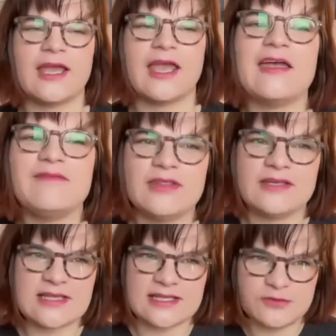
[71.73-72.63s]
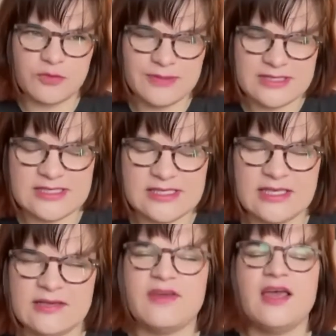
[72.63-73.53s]
like everything that's
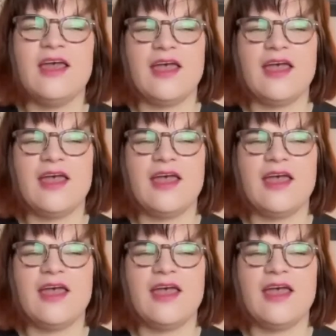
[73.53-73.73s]
repetitive,